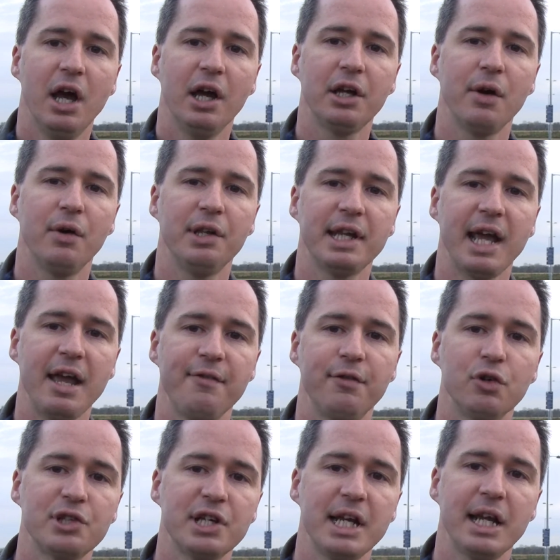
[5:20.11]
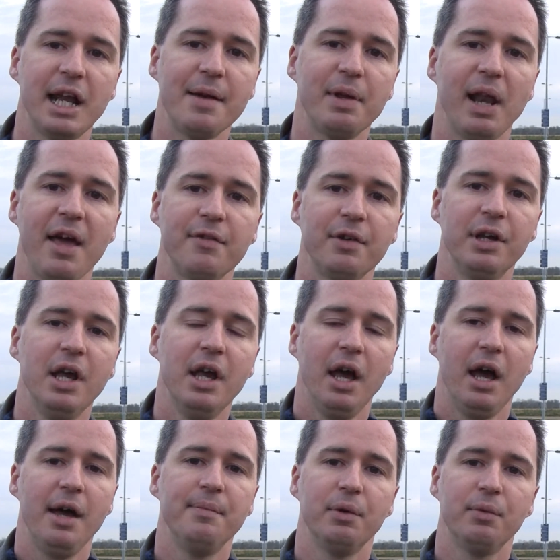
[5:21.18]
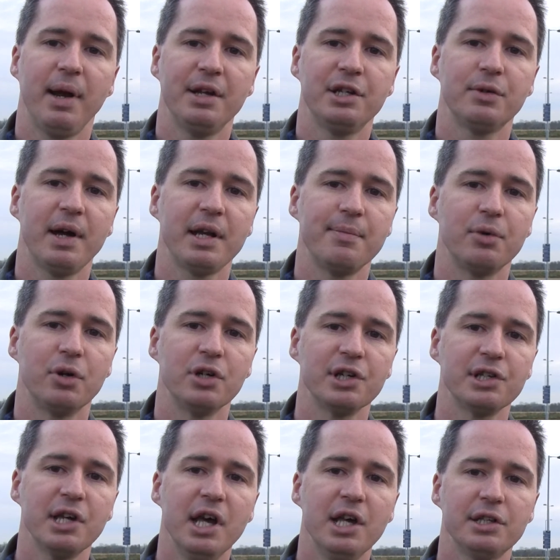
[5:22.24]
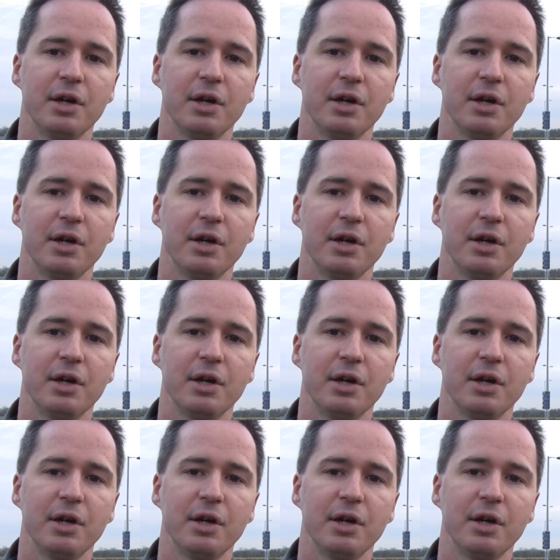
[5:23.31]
and go on the A14 and M11 round to Addenbrooke's.